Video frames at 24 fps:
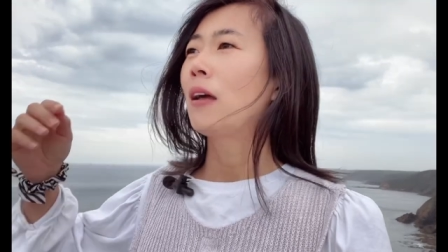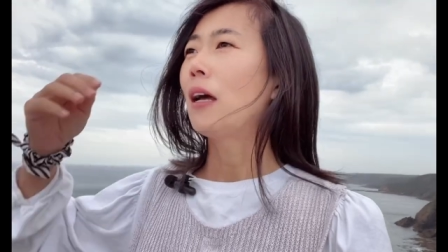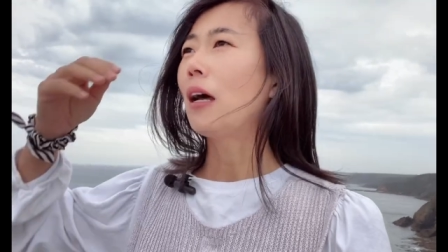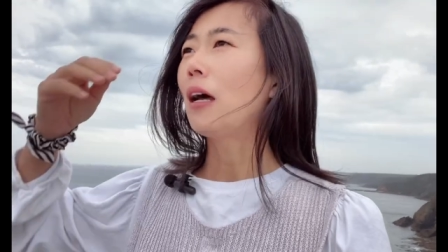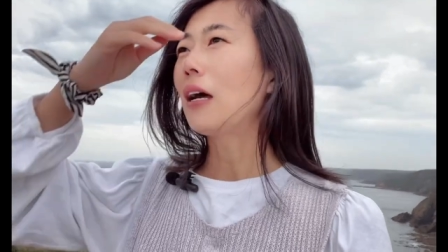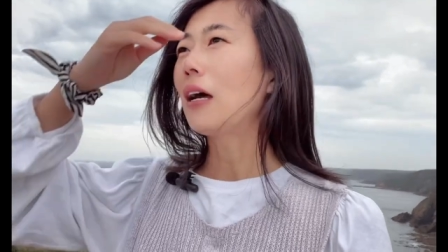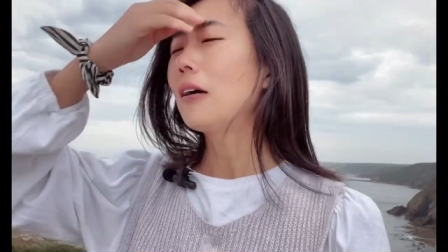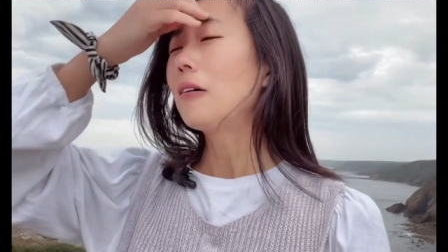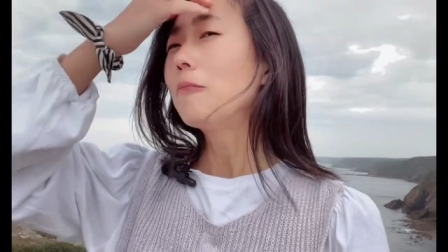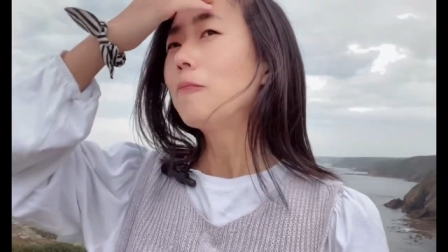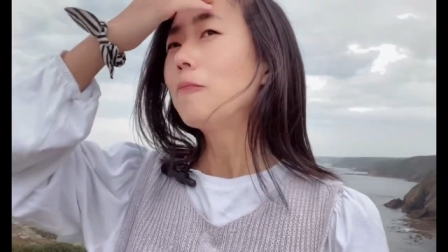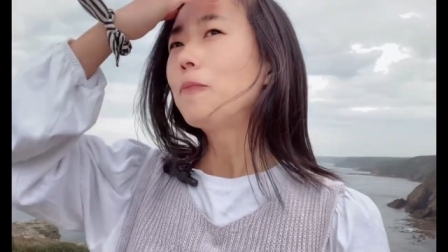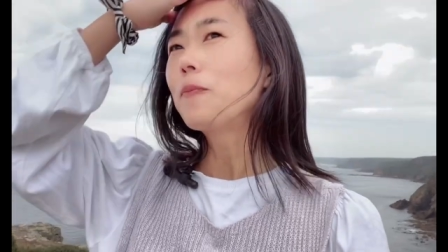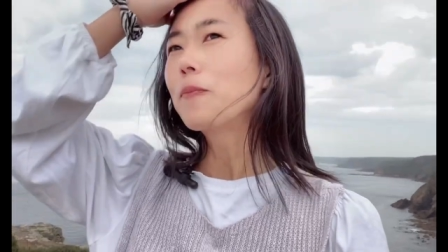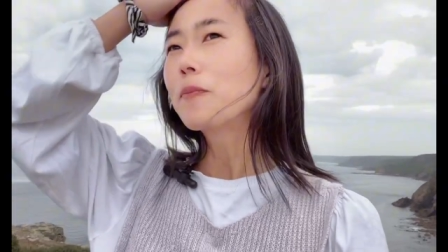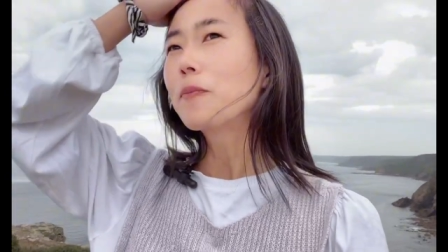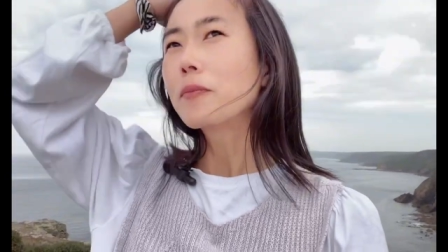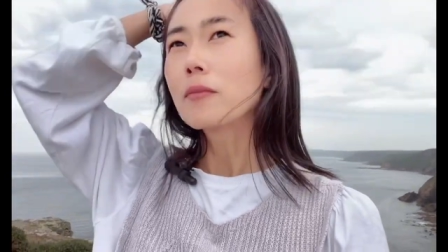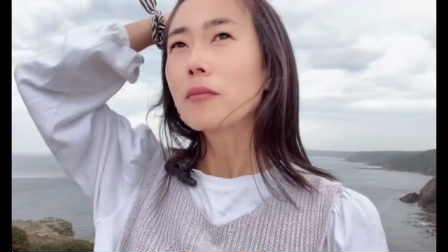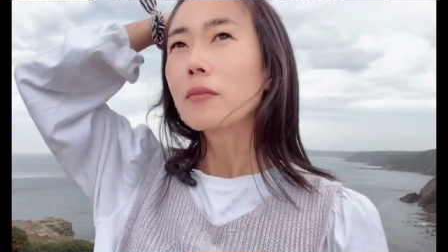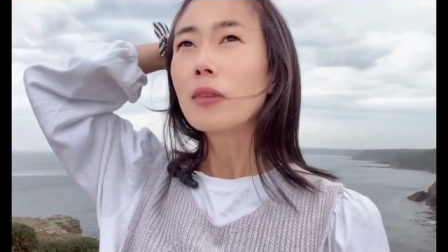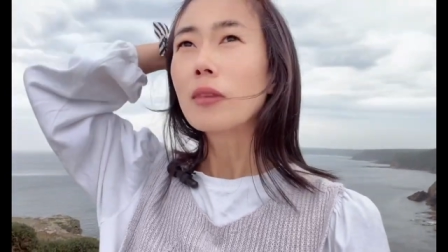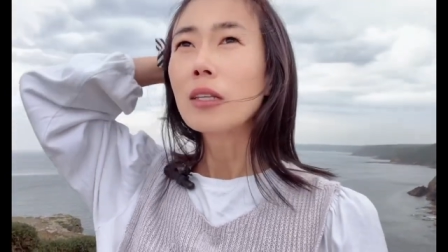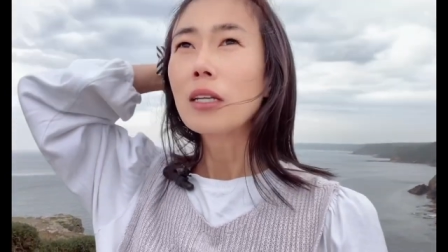
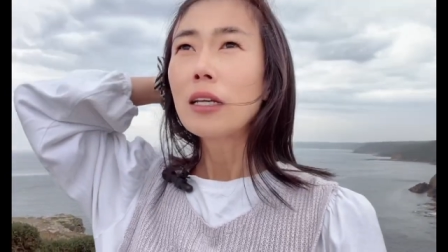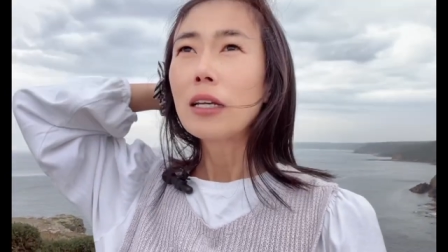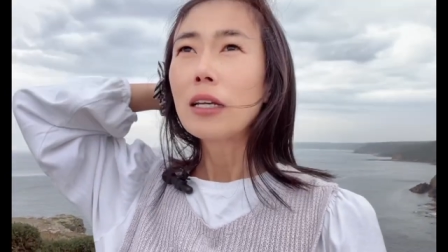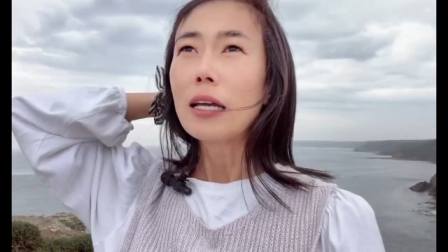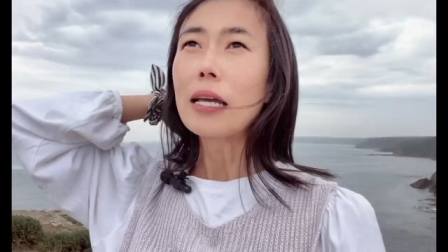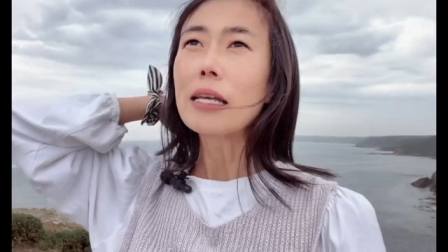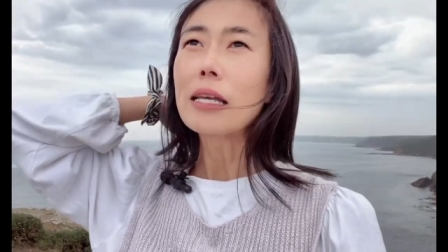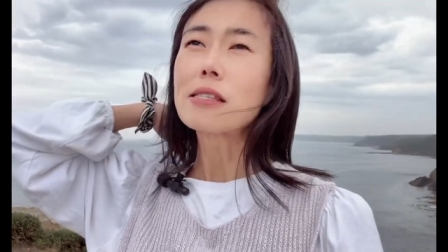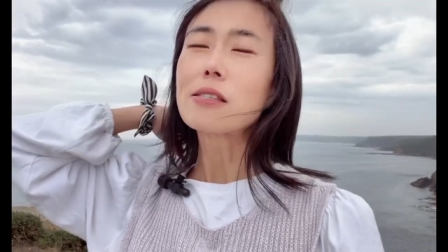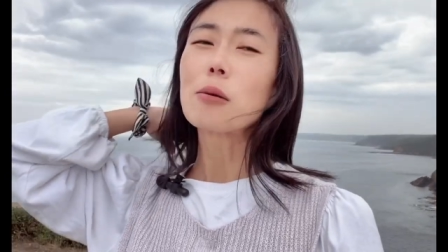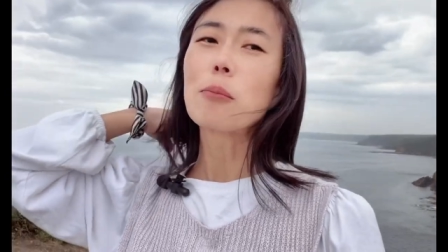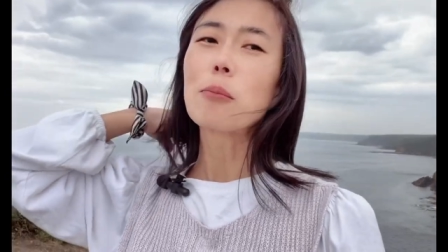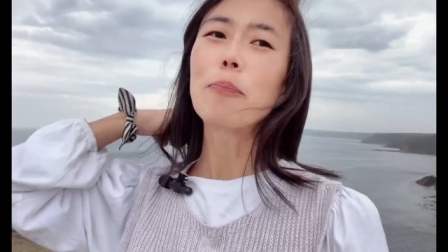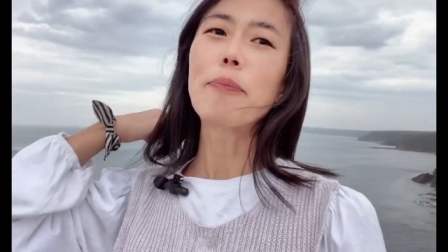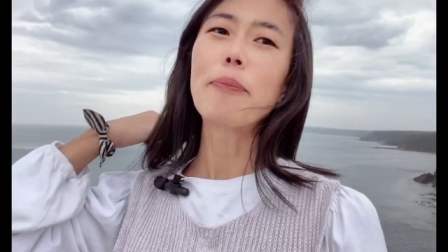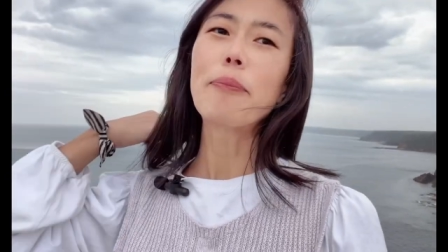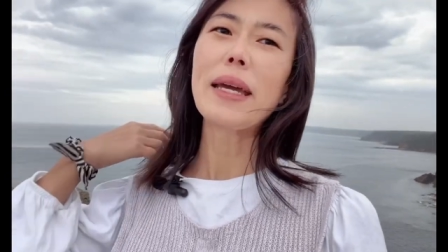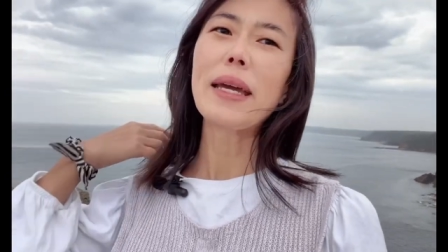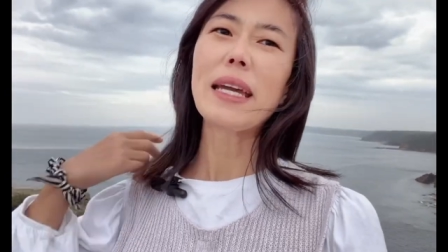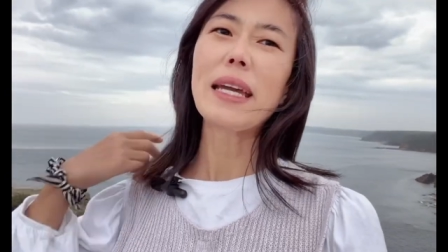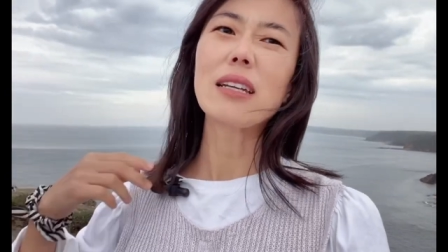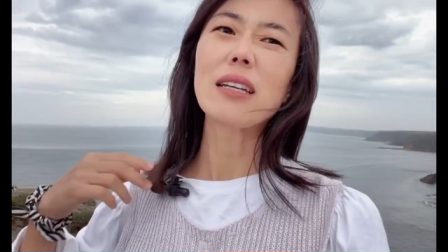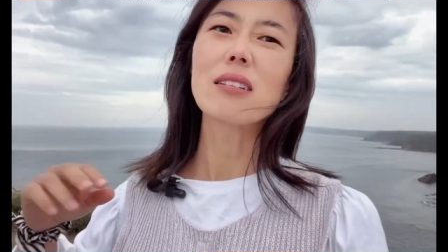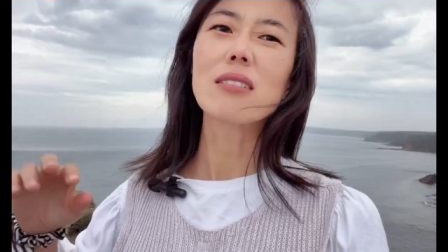Um, it's a
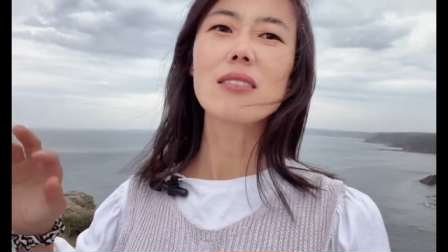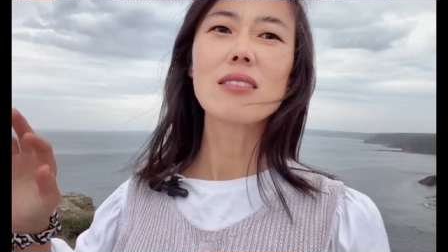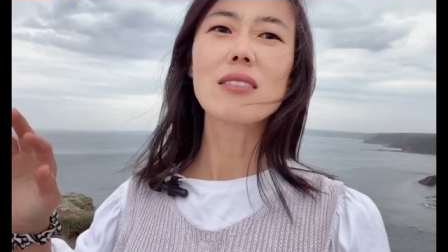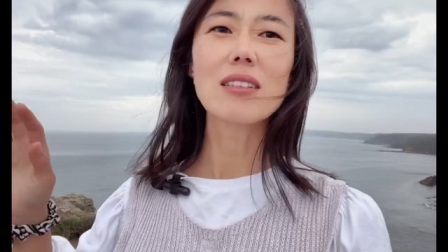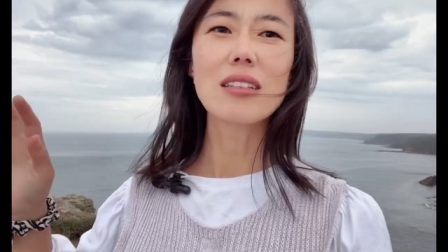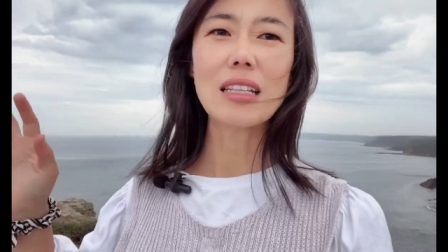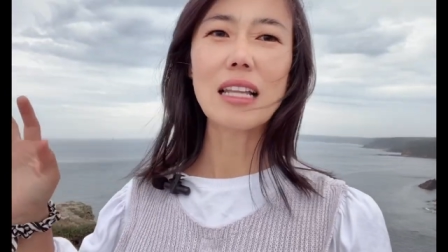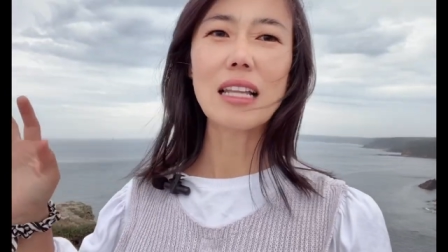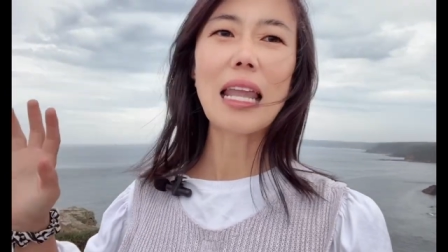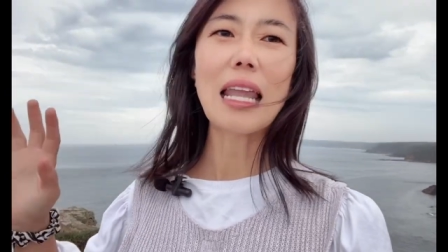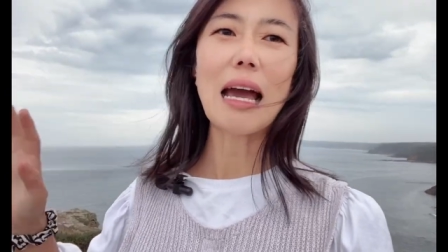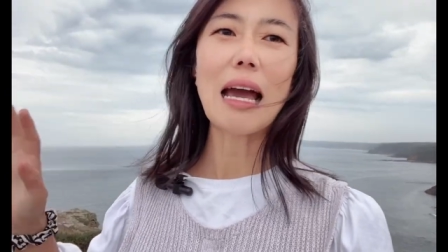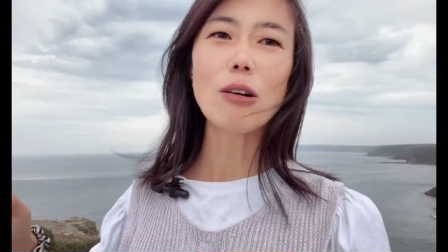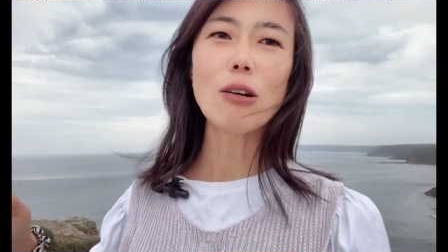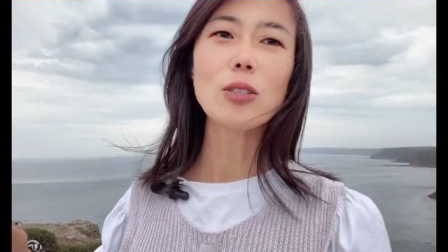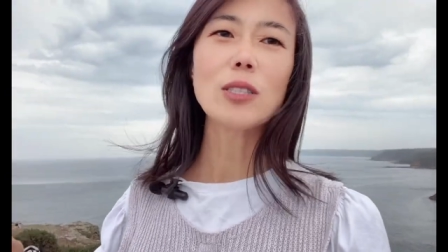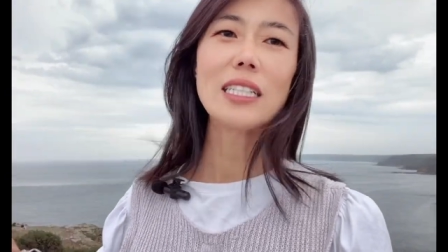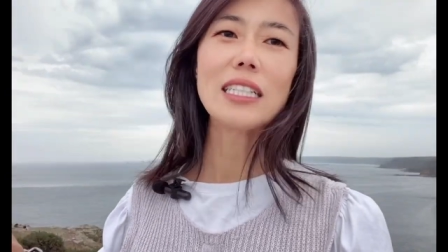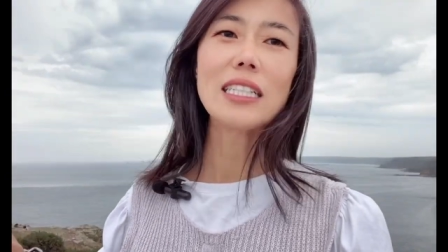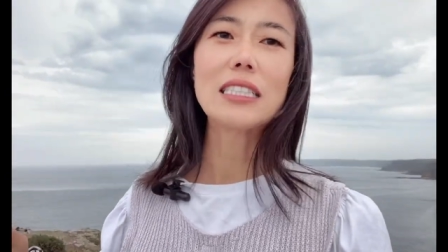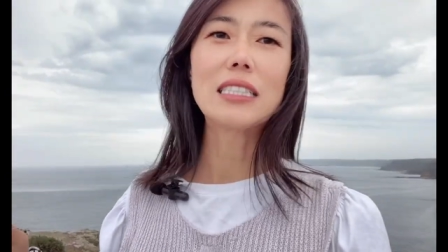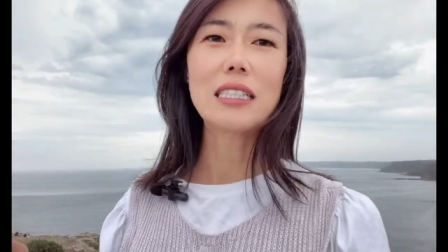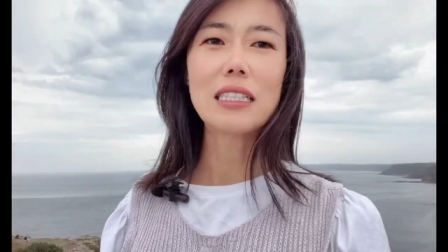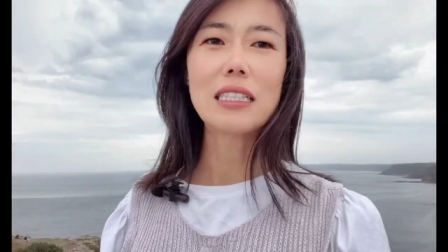bit
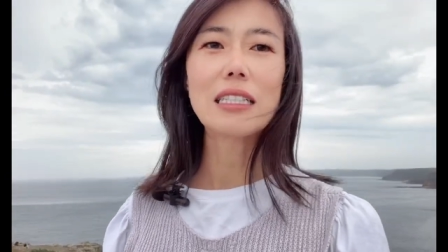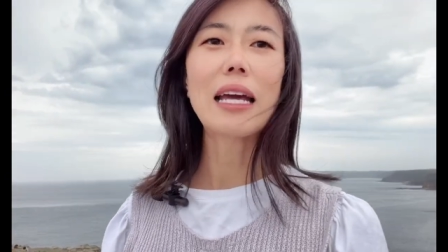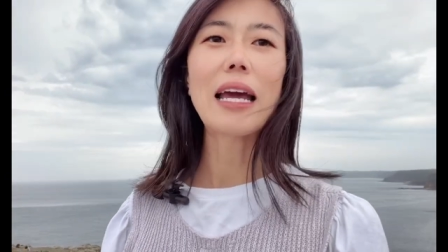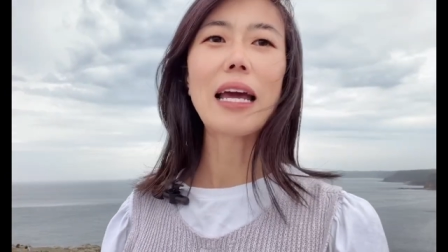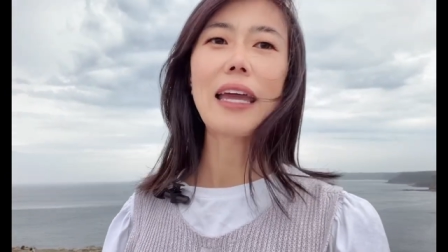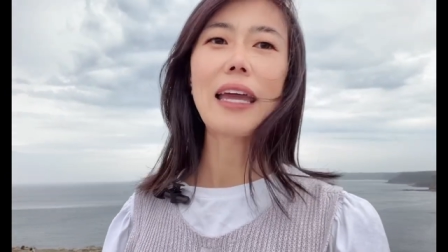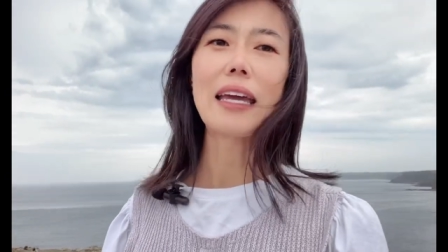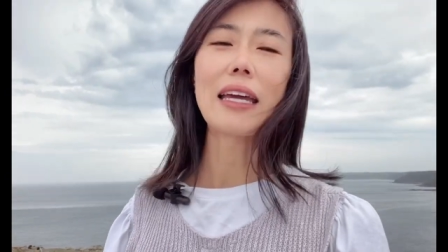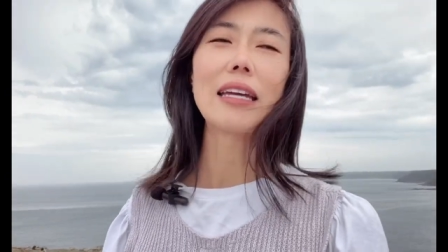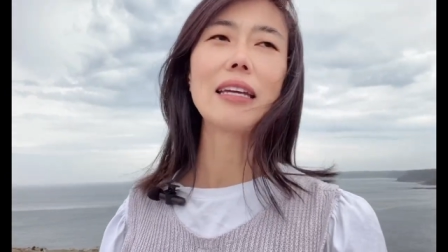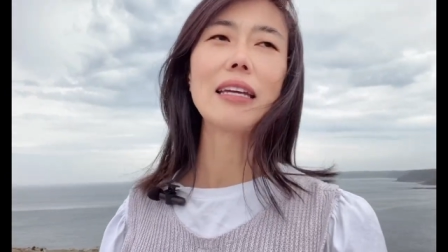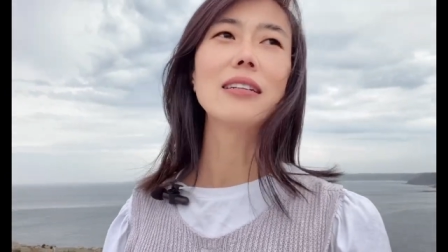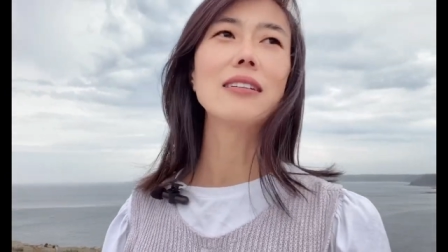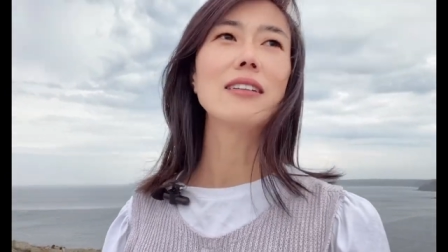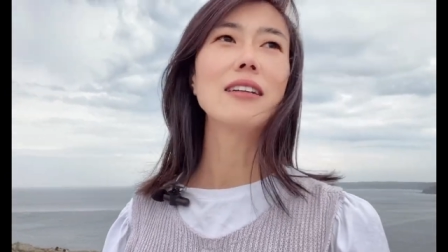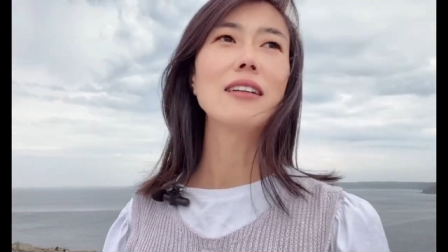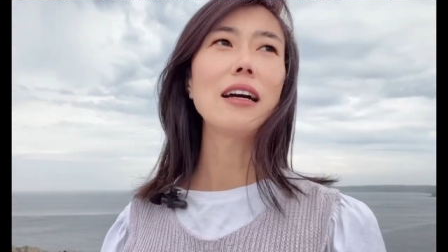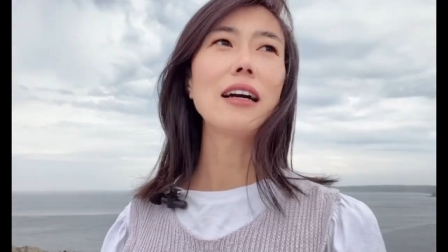cloudy today.